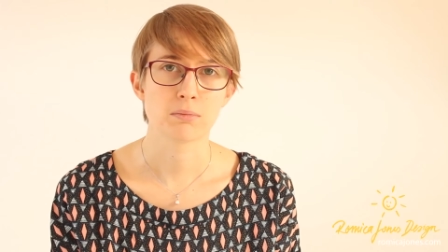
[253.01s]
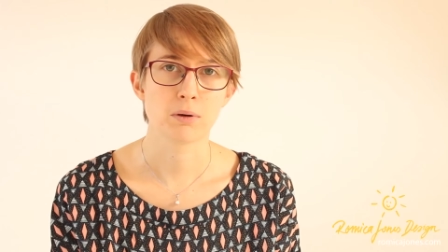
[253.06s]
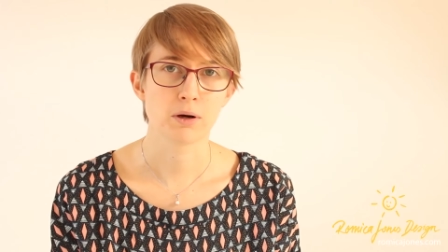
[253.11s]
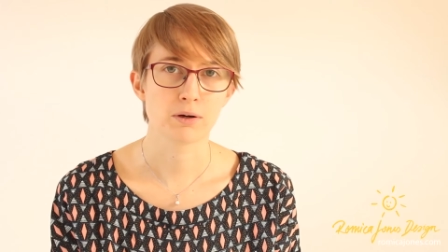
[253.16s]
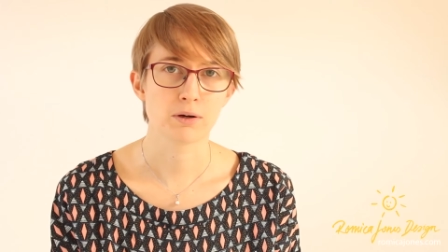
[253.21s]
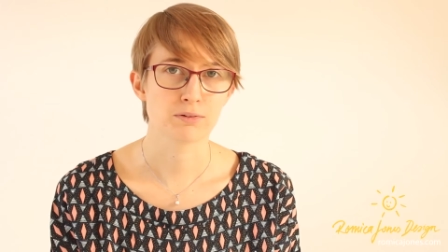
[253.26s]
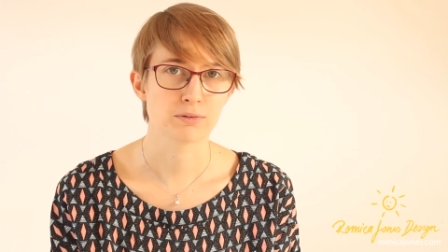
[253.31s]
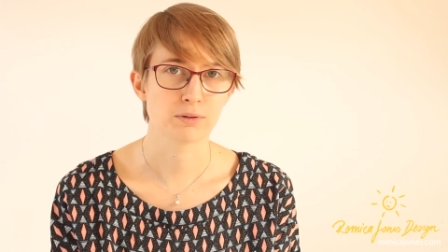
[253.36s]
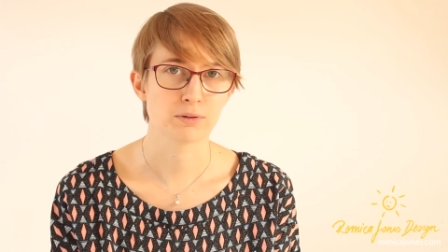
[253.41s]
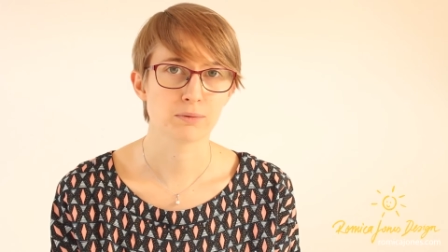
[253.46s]

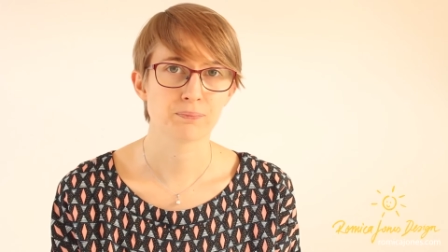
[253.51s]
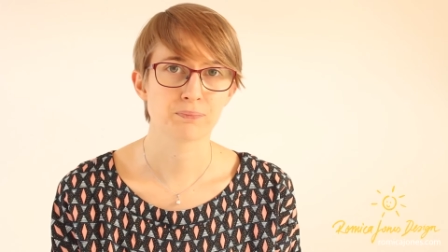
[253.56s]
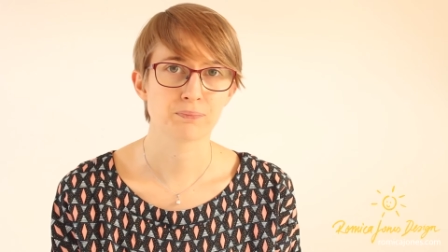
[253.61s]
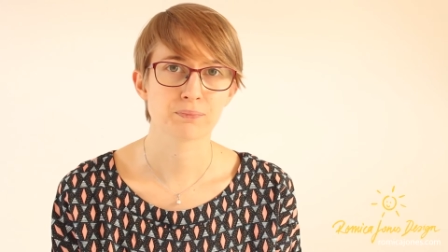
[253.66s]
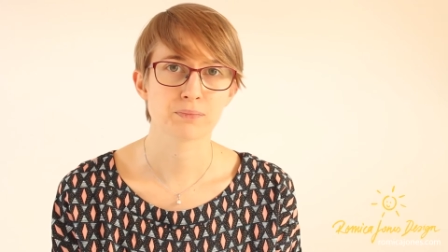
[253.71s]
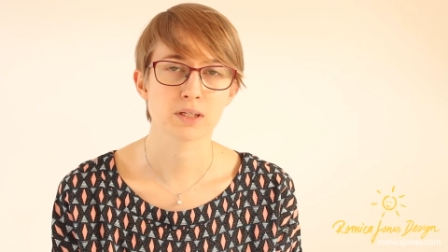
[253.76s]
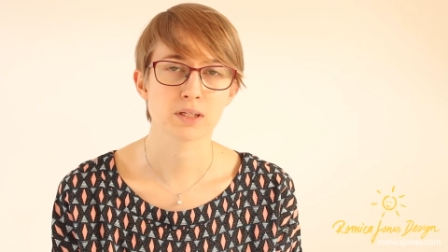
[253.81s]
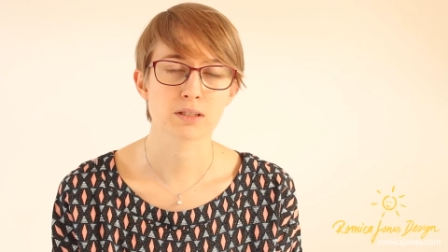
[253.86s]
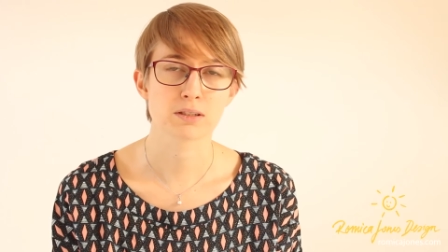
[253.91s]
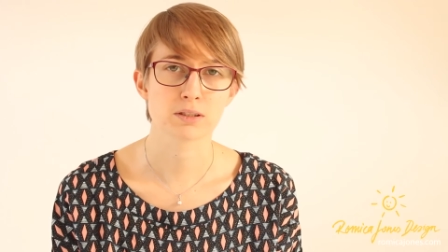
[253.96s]
hurtful.
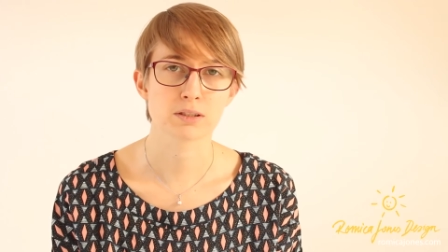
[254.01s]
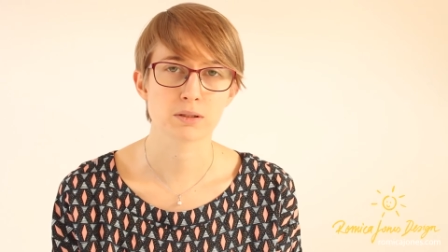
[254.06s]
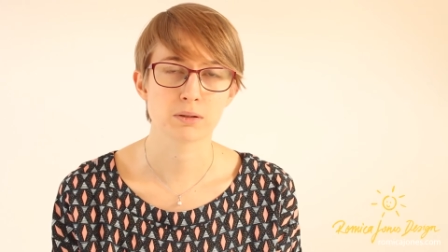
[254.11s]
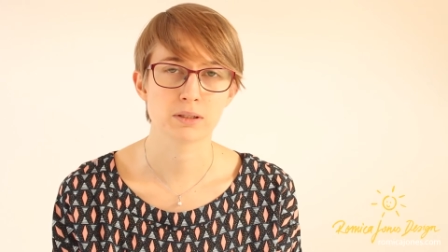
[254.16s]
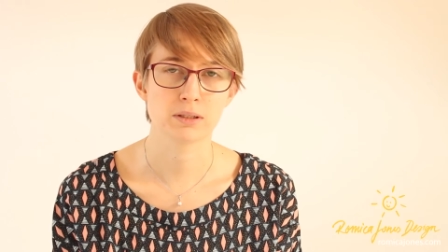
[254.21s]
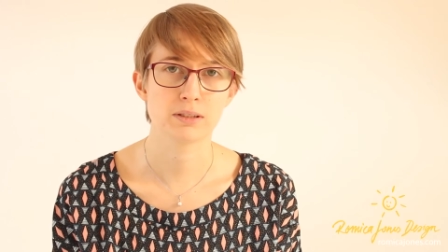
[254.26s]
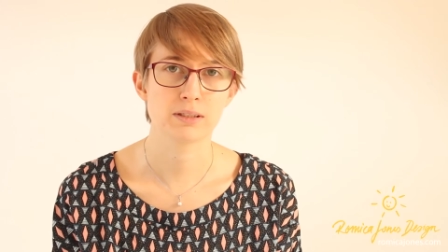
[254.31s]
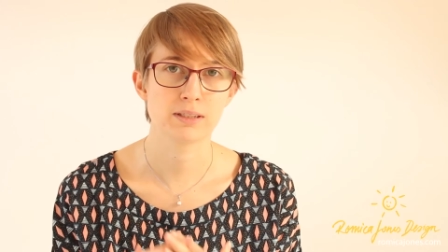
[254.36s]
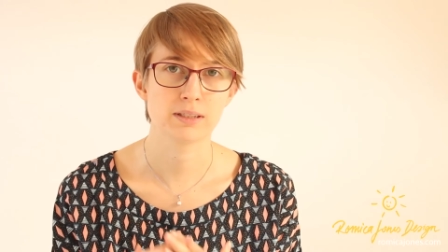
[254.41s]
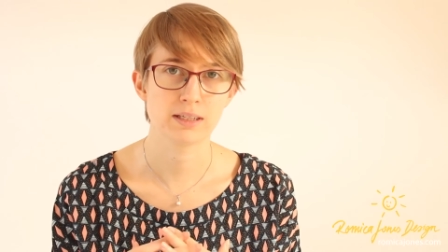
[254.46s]

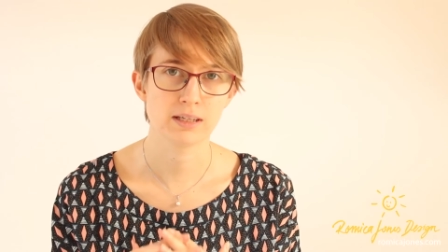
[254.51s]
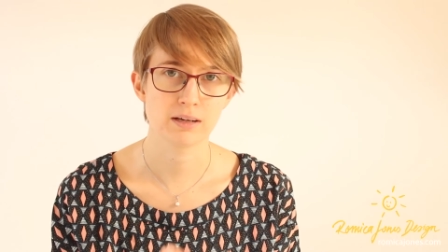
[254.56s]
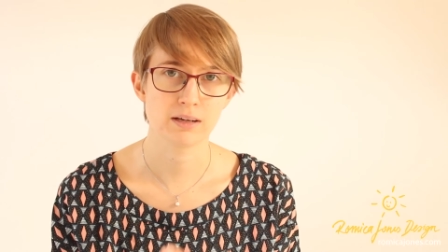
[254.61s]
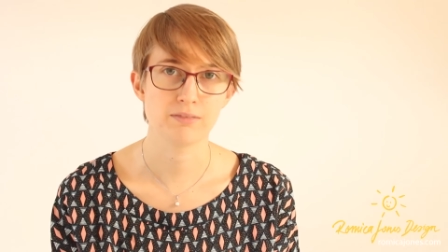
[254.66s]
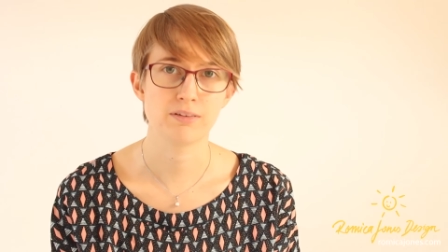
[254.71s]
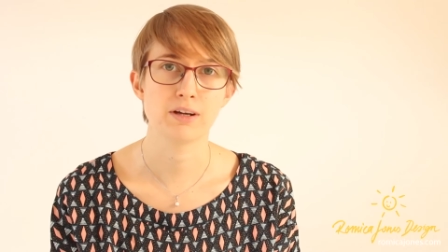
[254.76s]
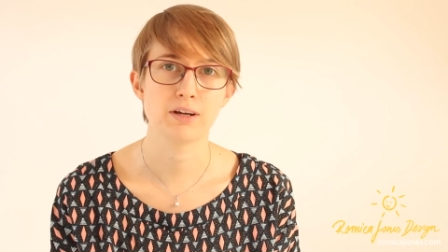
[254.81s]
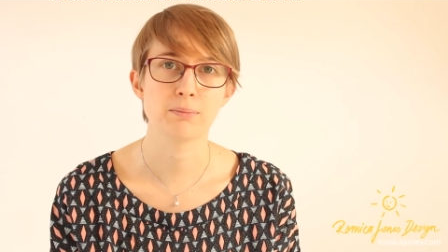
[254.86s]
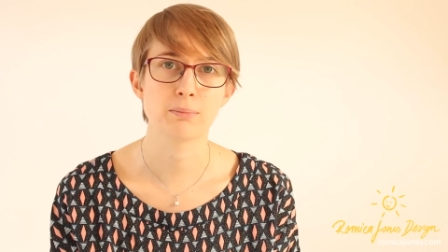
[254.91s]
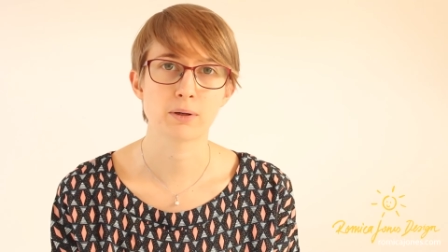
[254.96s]
So
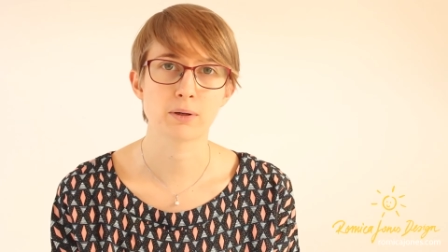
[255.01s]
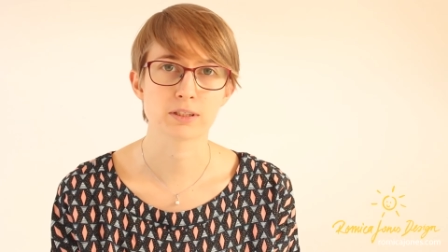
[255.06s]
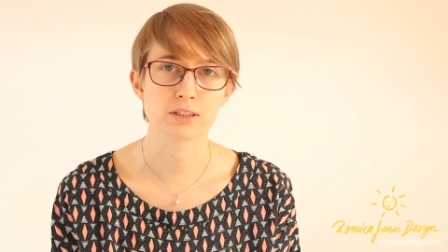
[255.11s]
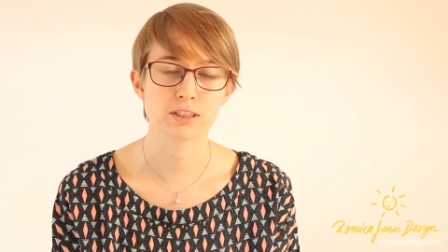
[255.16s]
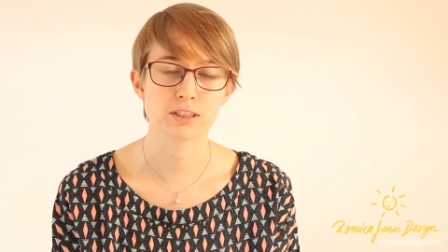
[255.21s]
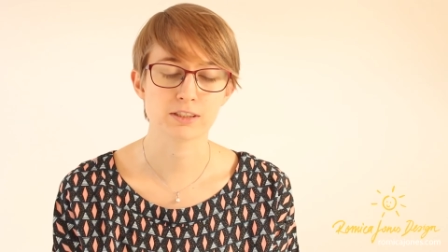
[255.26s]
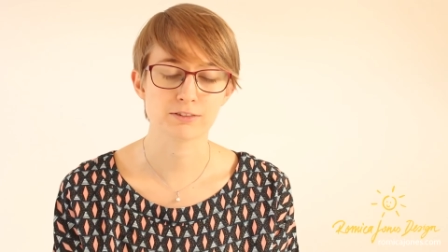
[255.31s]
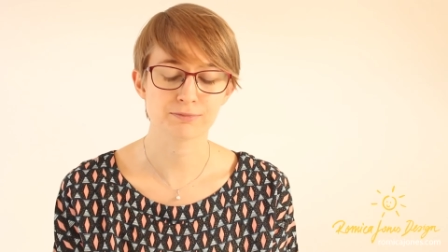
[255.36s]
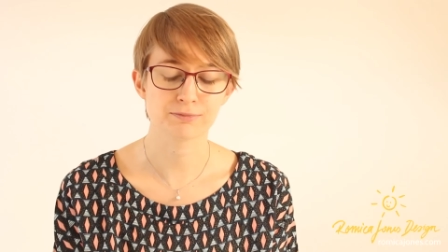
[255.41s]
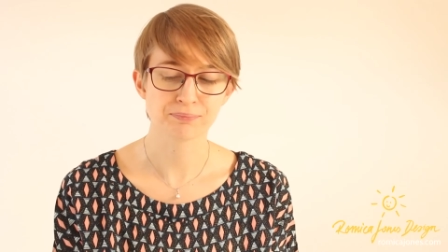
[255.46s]
very
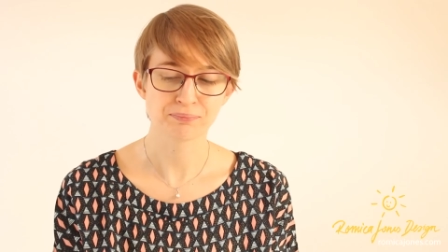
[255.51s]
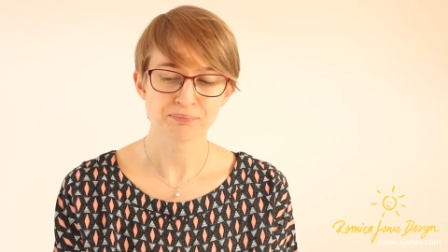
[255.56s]
positive.